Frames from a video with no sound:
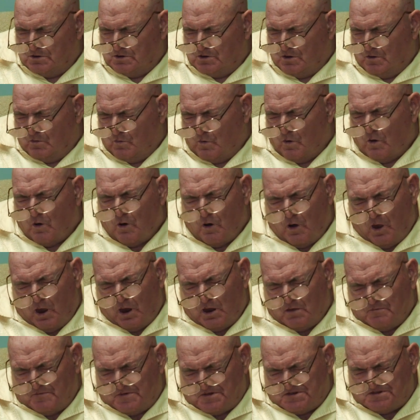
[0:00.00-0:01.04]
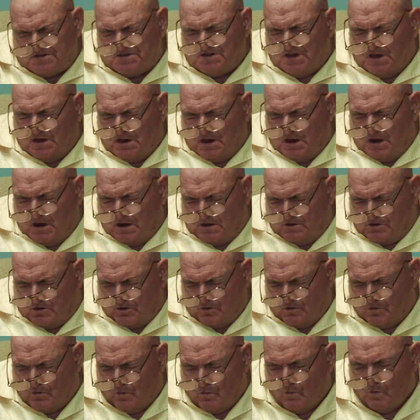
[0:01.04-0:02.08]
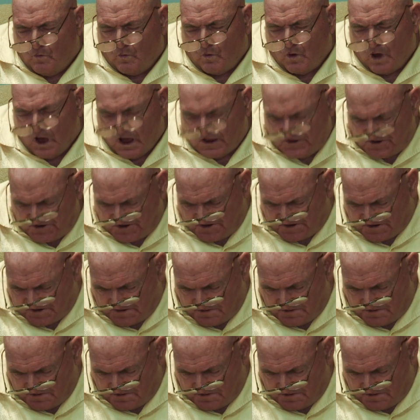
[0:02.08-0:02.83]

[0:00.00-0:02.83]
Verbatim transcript: Do all of us need to watch